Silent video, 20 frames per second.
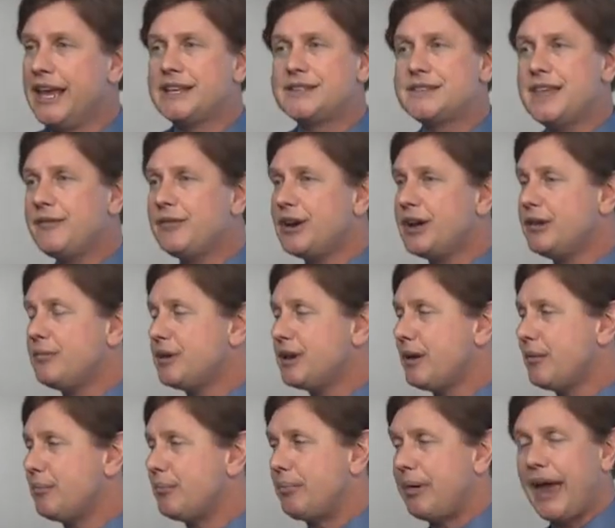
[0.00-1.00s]
It's never going to
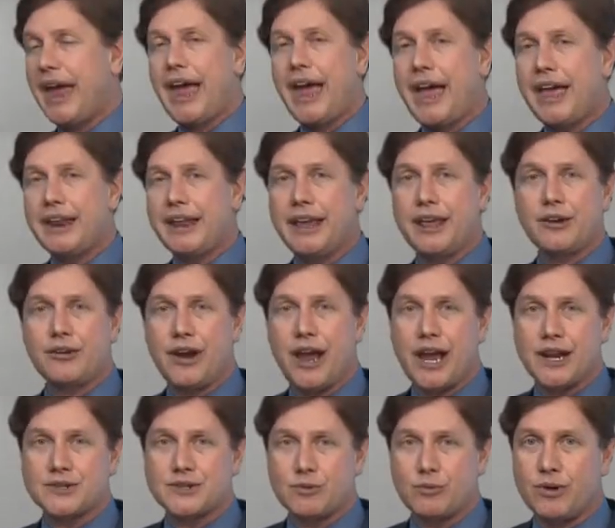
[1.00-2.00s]
be a bad
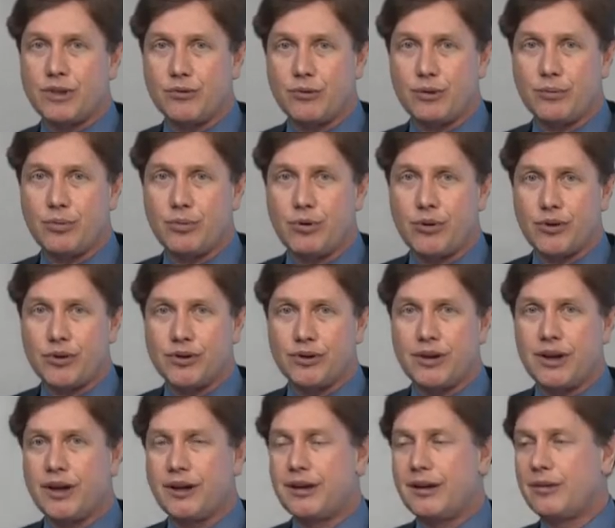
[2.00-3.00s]
interaction with a
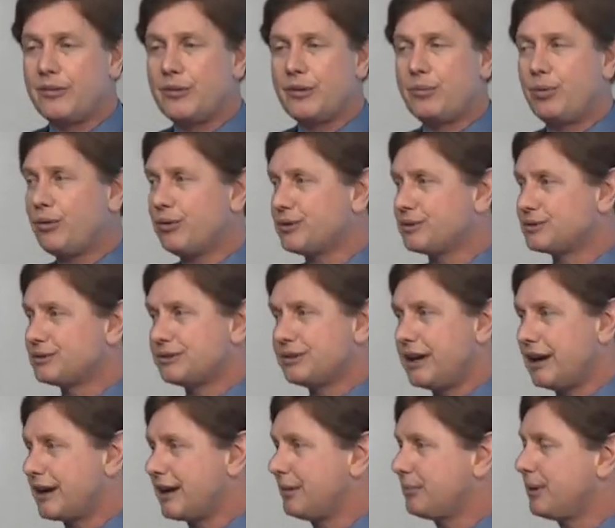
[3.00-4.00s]
reporter. Uh, reporters are
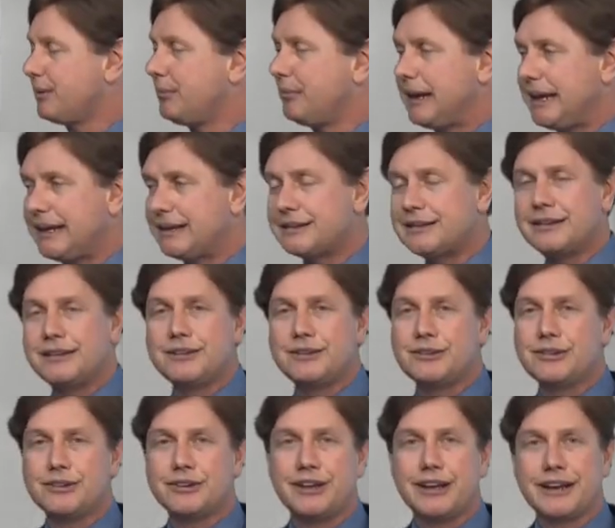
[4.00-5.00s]
not going to be mean to
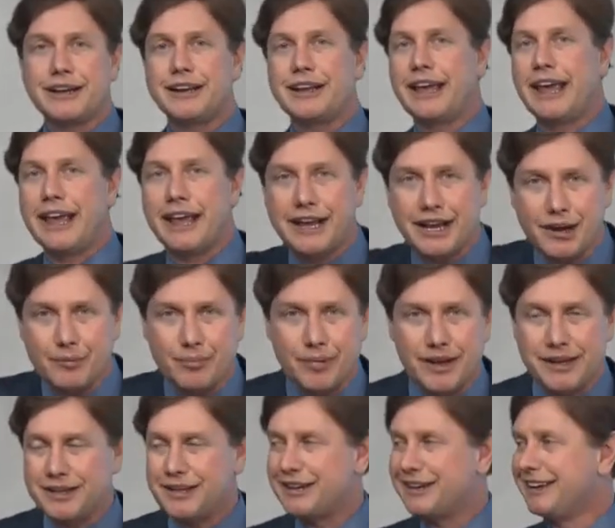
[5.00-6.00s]
you, they're not going to hang
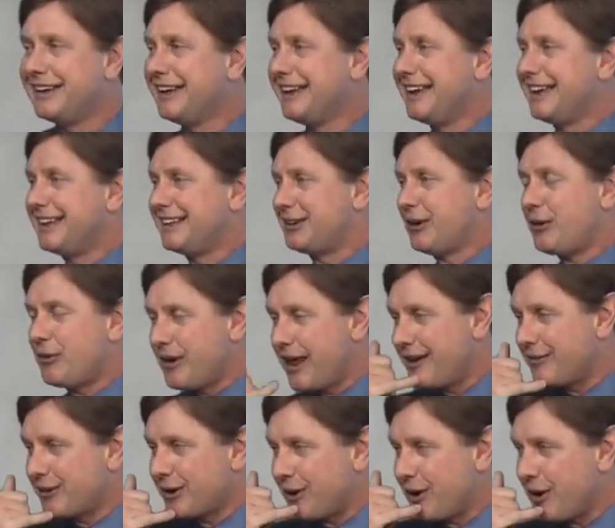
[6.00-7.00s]
up on you,
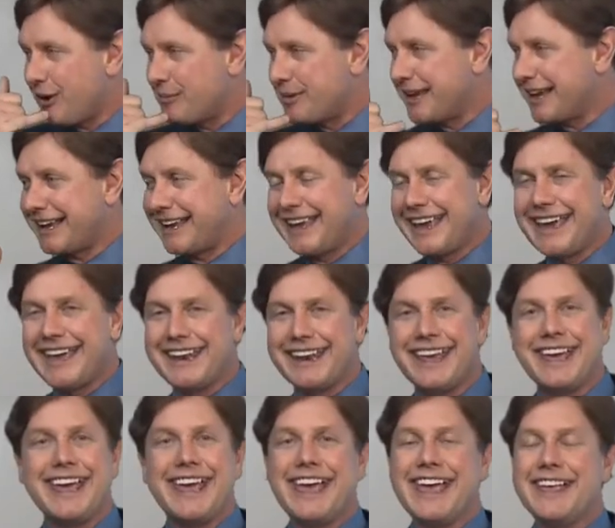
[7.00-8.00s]
don't ever call me
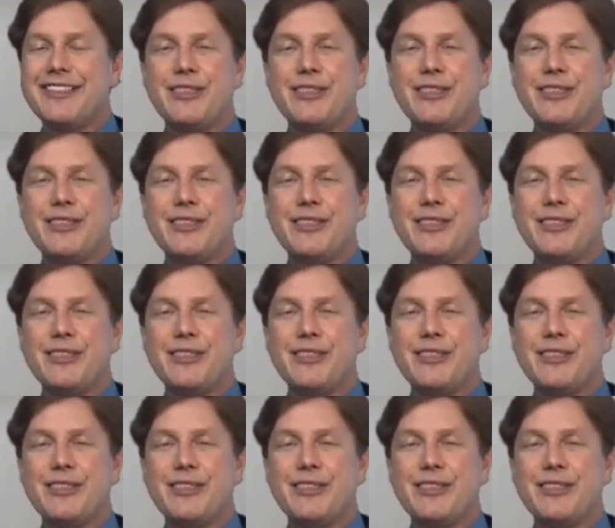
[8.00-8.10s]
again.